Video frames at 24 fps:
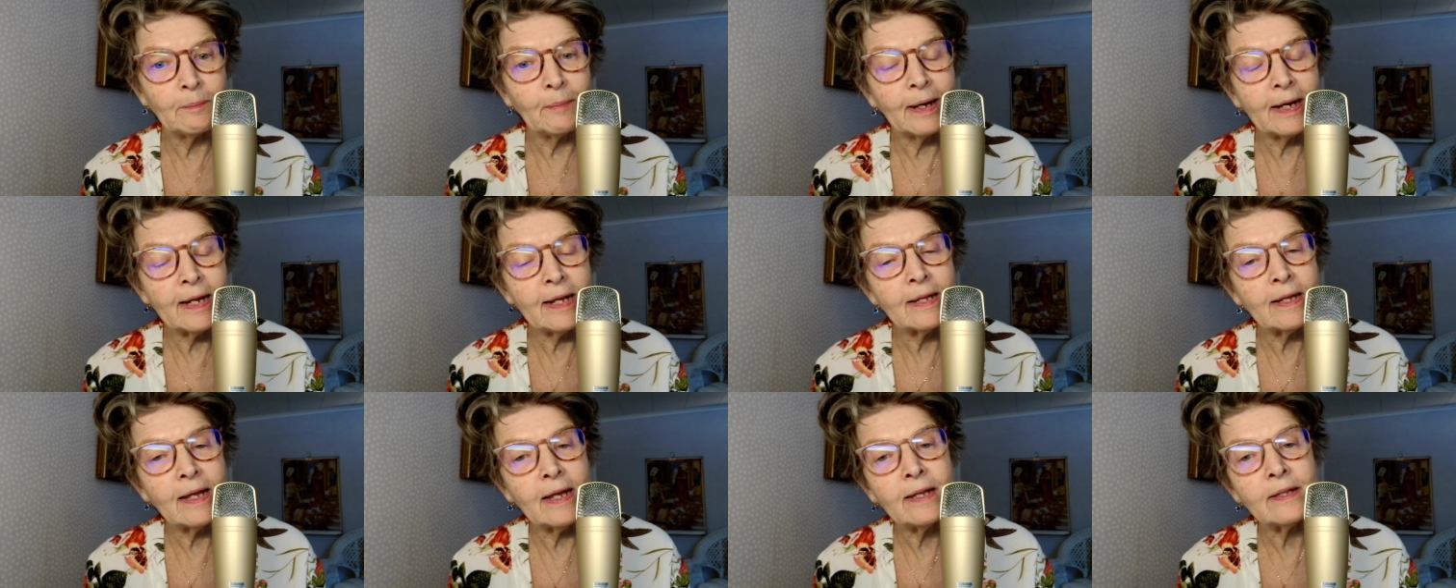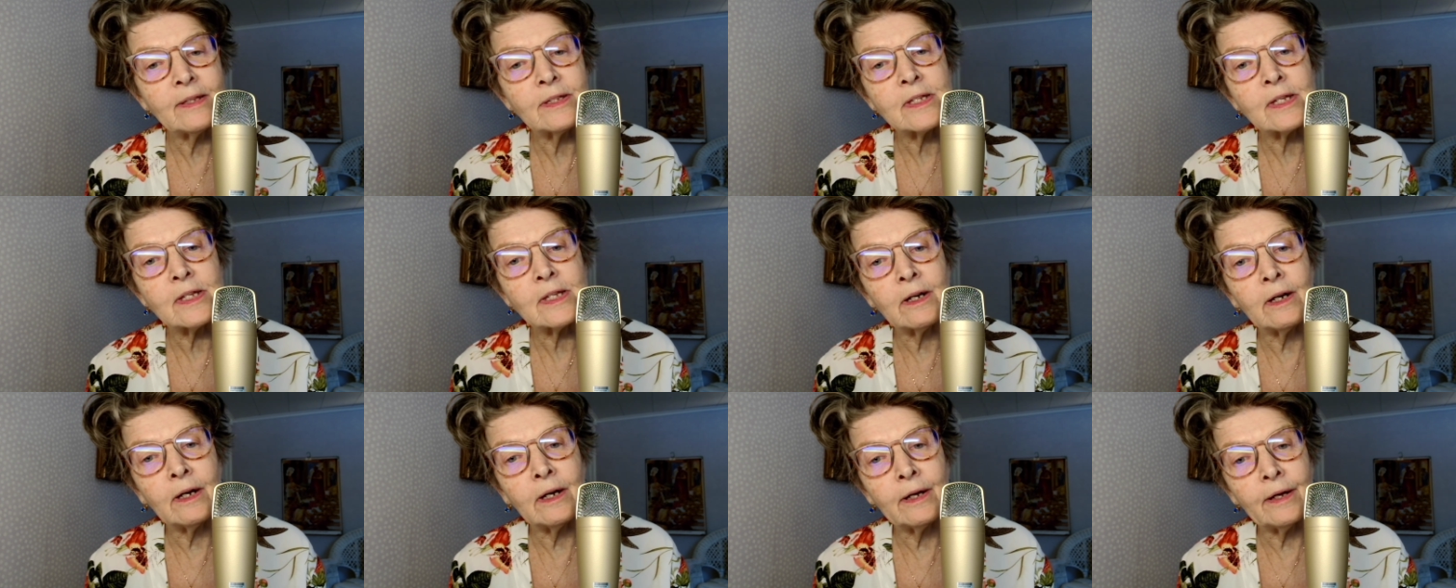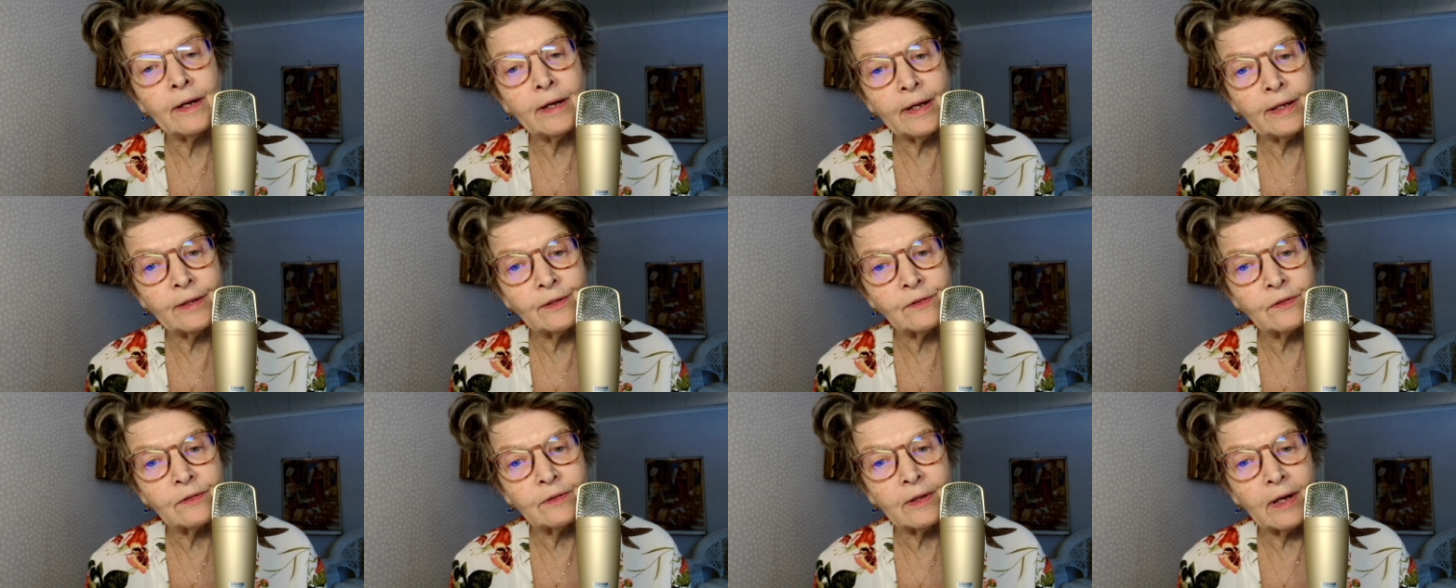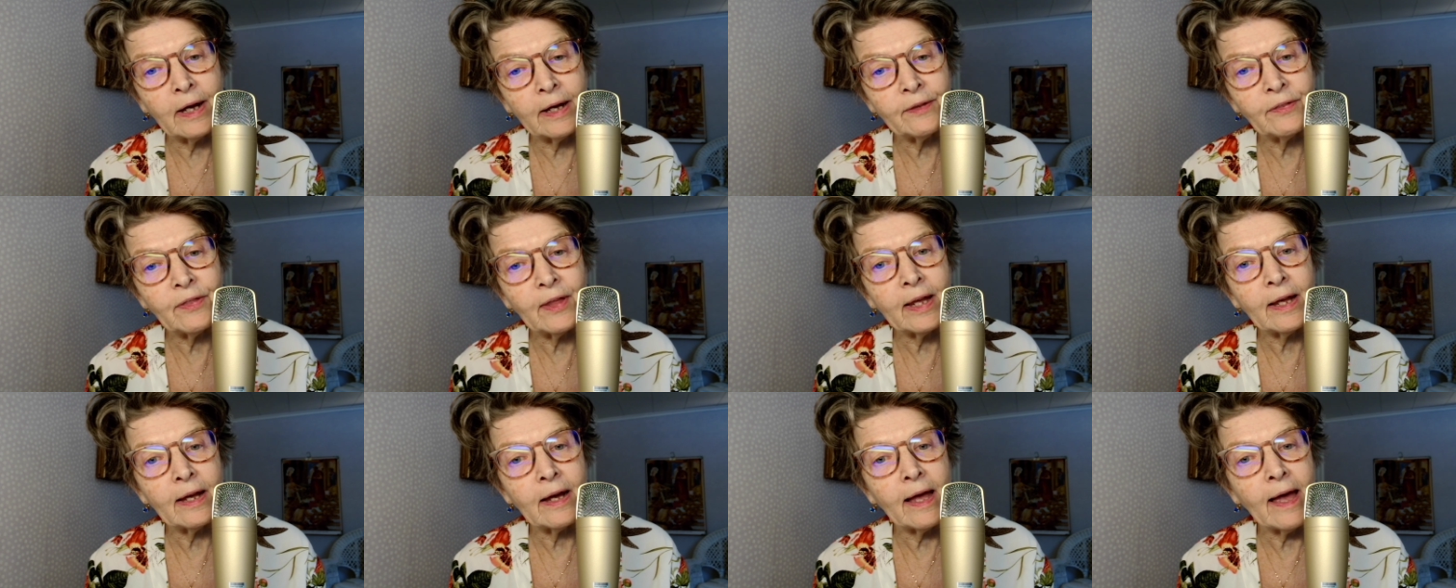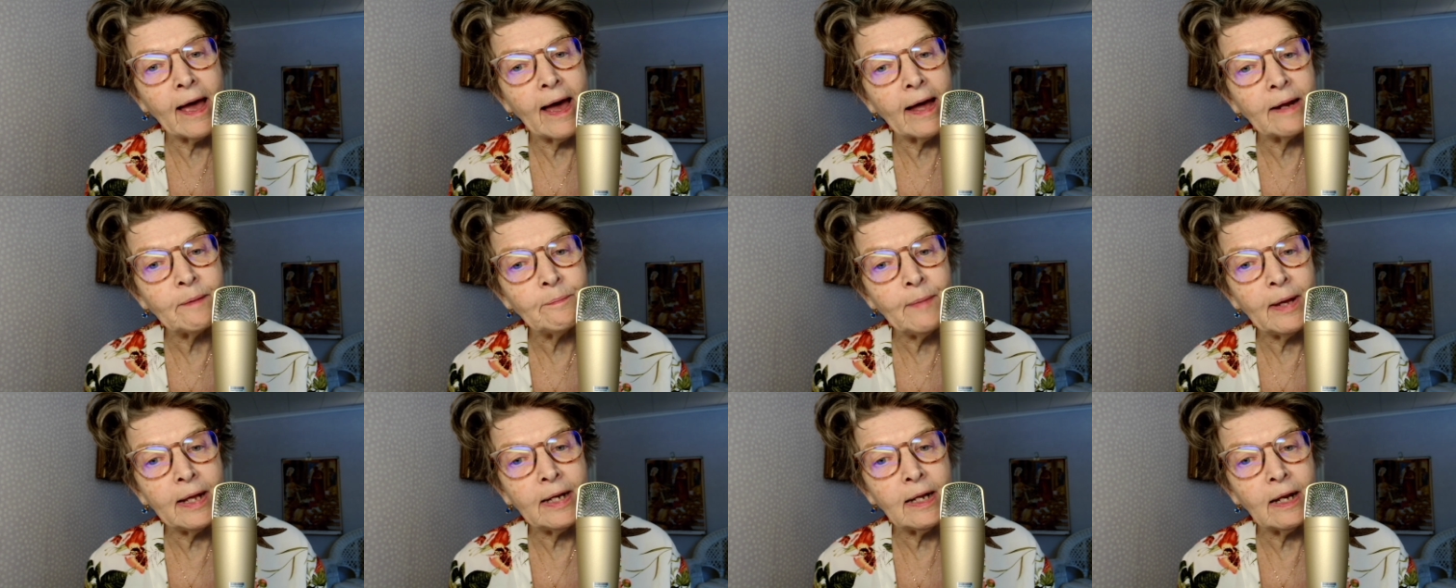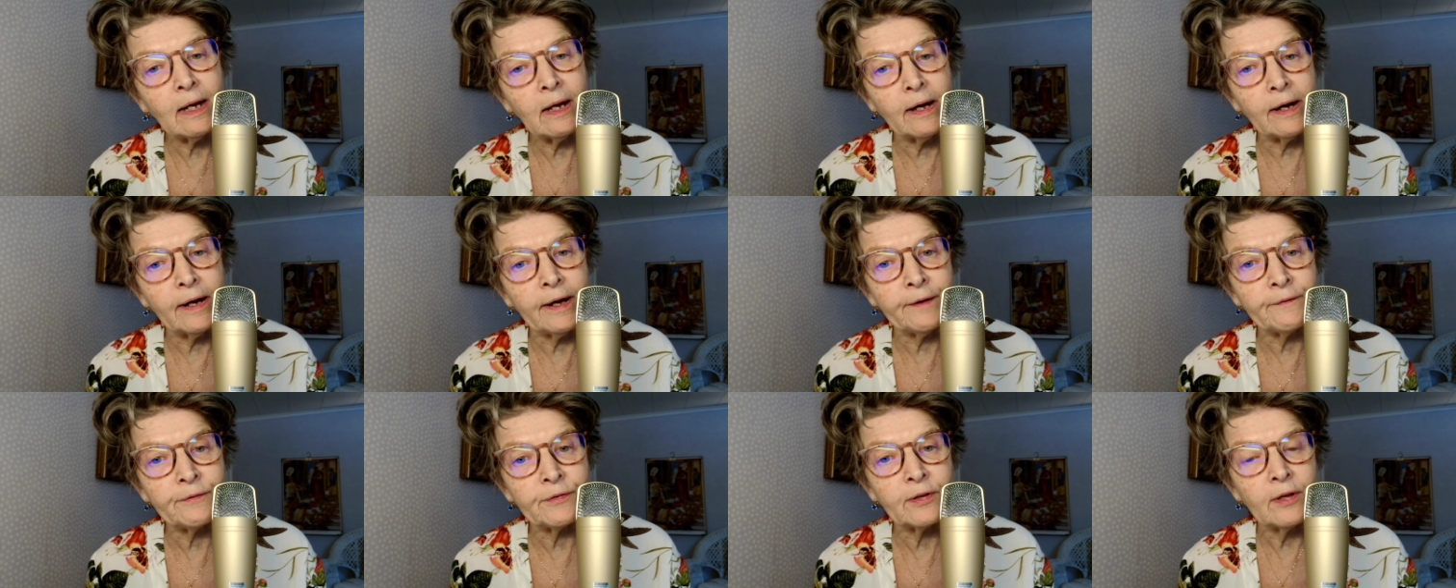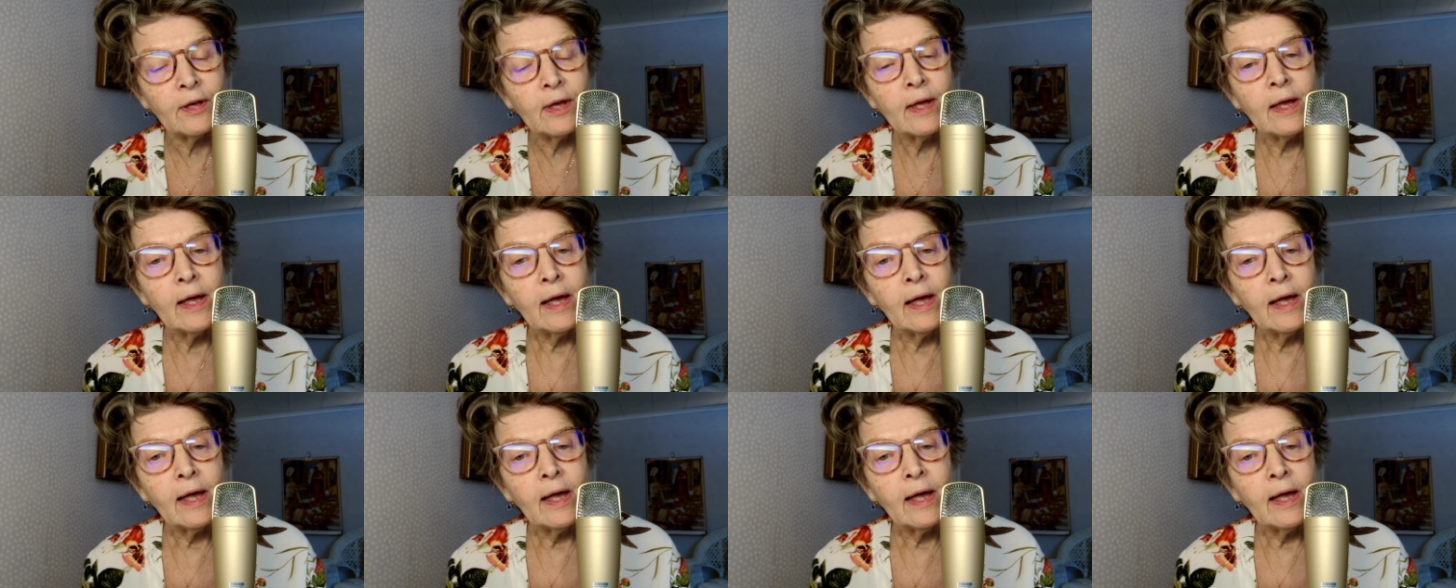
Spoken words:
But it's I think I had many lives